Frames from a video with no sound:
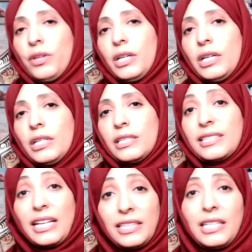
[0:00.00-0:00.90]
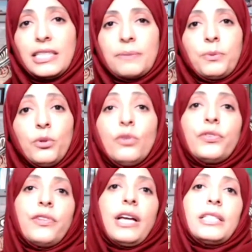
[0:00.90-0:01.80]
the studies
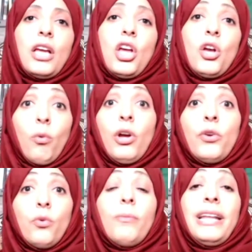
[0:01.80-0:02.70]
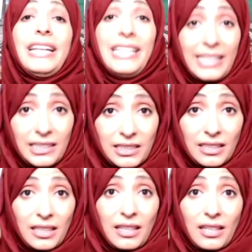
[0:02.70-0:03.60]
proved that when women lead,
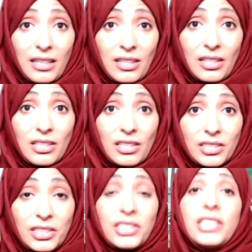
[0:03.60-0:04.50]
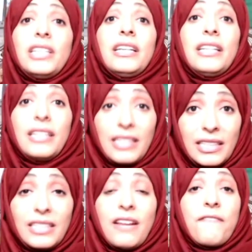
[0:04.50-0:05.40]
she
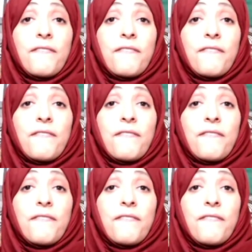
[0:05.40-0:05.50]
lead in a